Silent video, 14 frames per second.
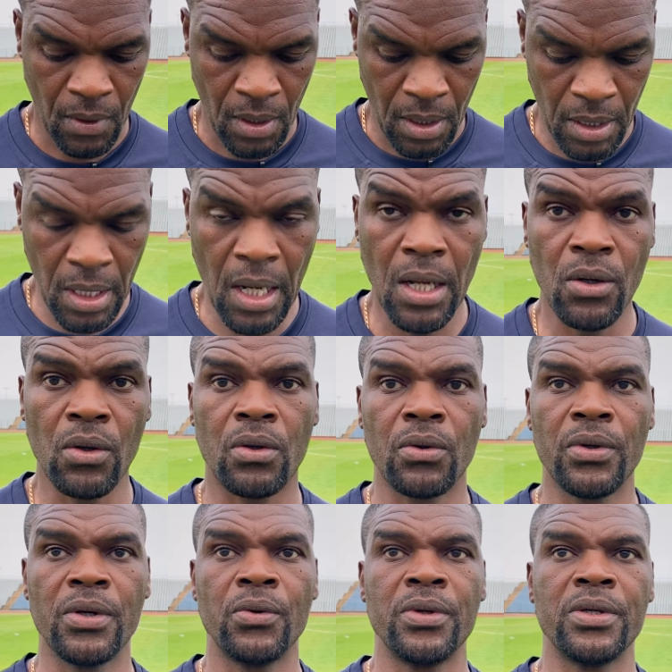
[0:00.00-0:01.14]
Yeah, look,
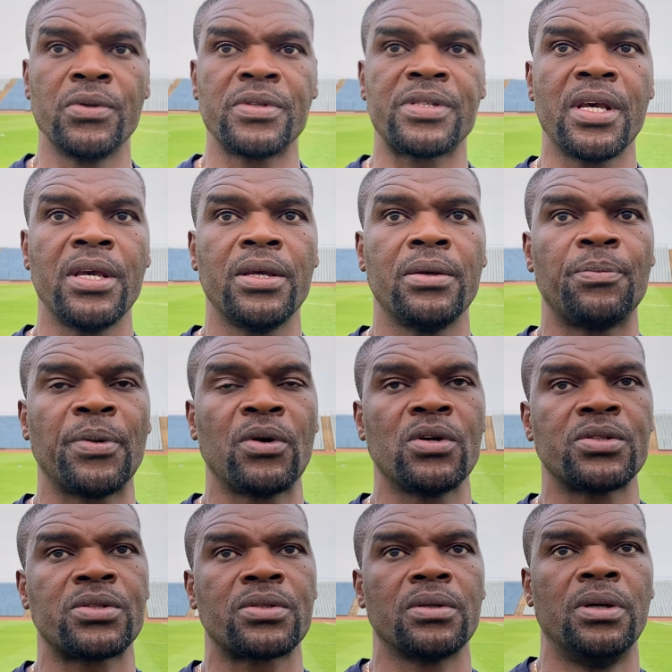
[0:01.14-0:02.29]
we say,
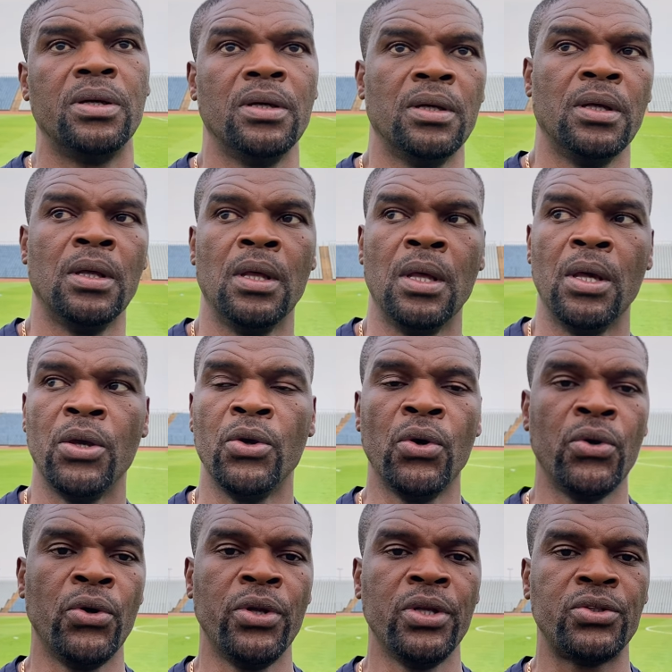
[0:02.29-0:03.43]
because
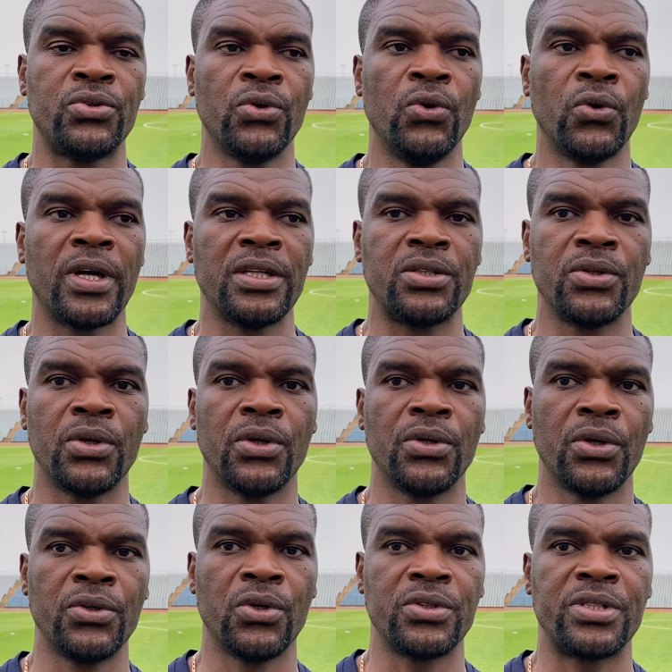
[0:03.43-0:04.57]
you need to look at
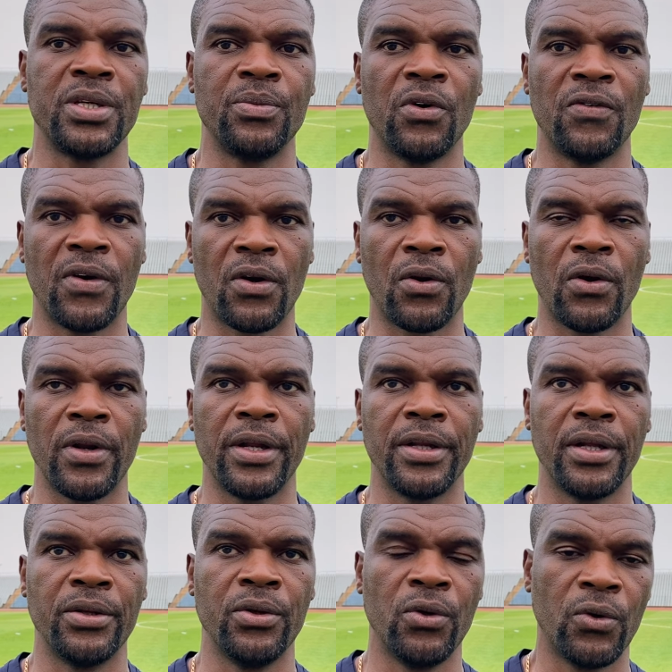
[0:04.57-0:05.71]
your team overall, and
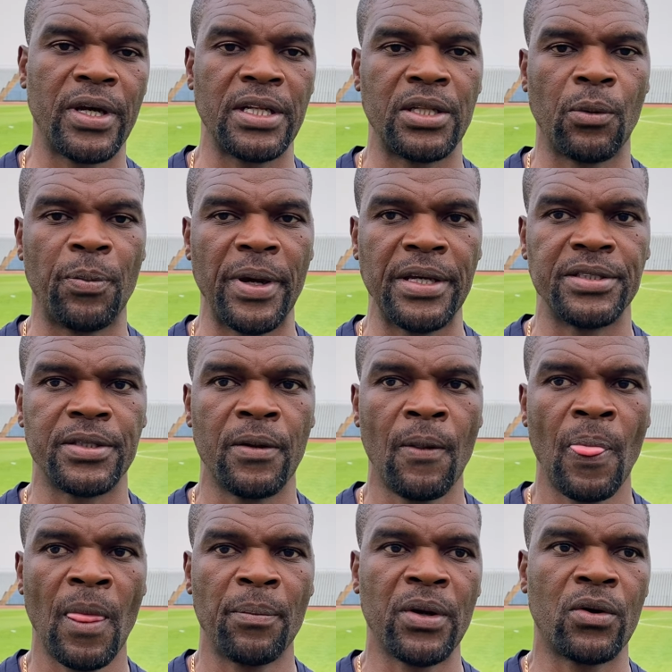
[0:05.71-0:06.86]
then you look at the bench.
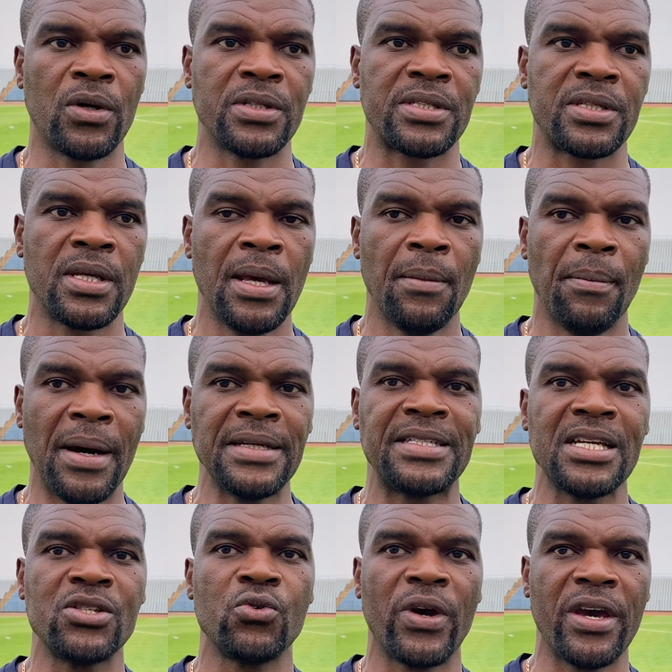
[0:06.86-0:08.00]
Because much
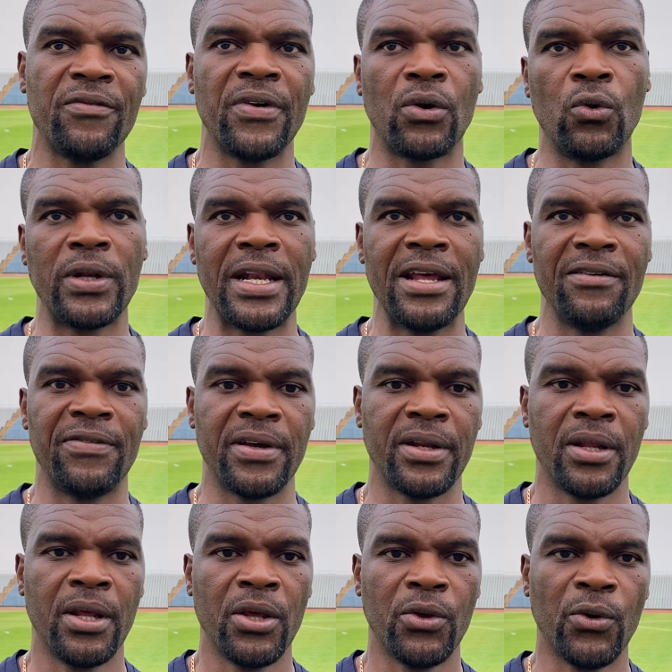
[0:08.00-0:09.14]
as you have a good 11,
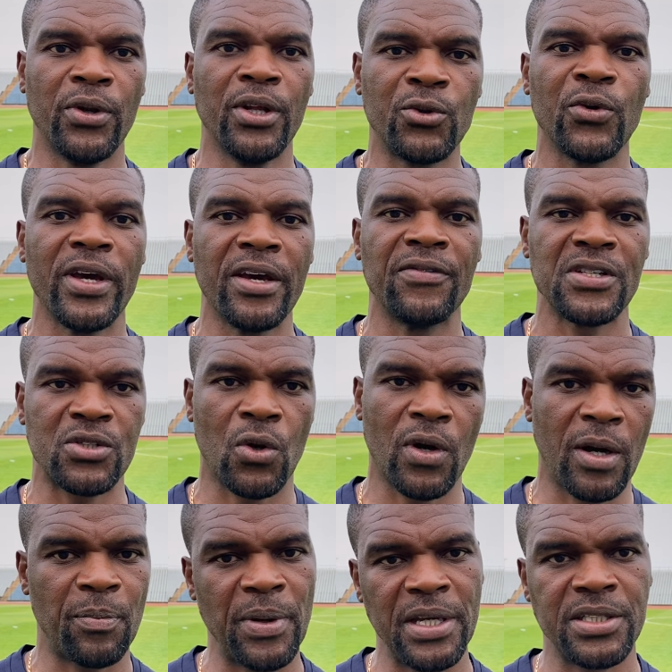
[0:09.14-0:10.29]
you need to have a stronger
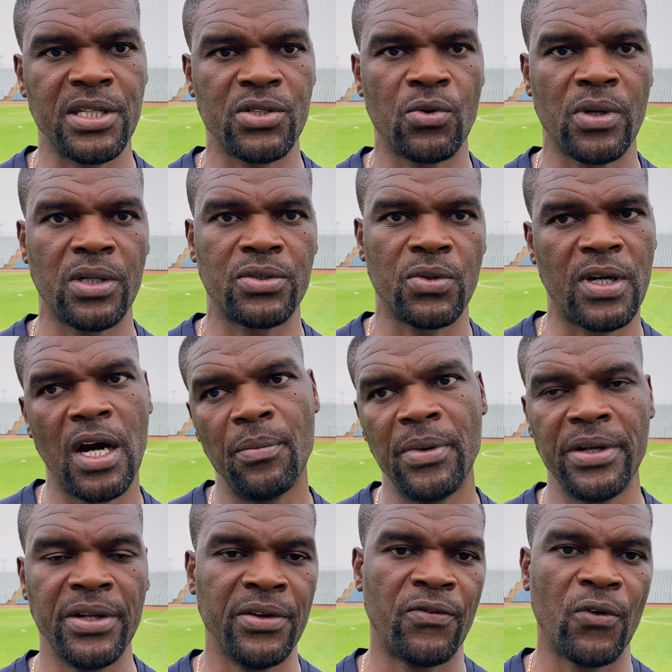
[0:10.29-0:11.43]
bench as well to come and
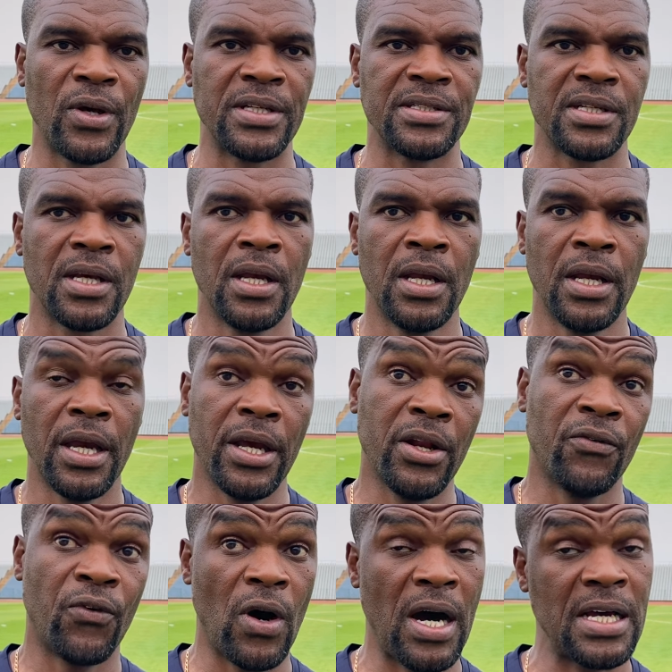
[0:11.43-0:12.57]
influence. And
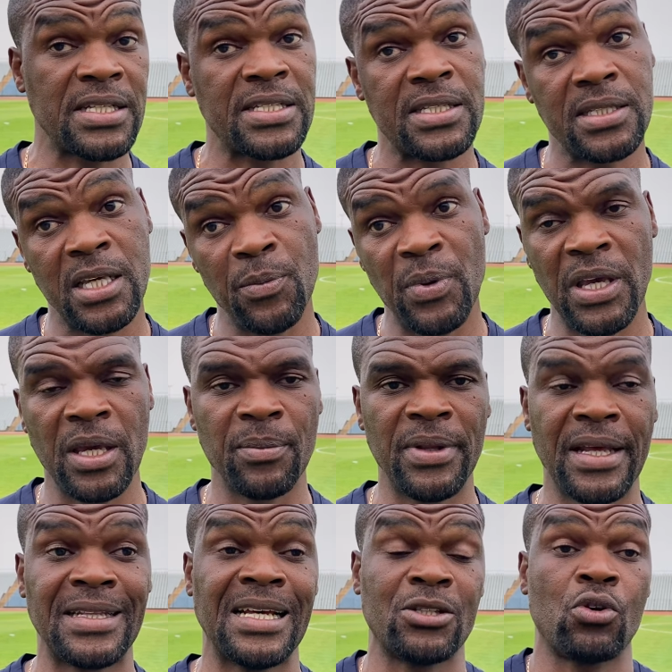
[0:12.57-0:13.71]
for us, keeping him there,
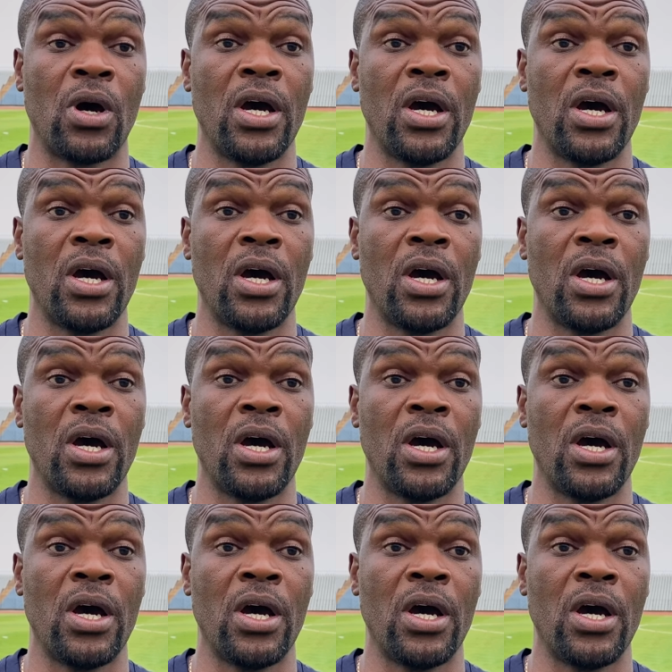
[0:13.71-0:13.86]
that's why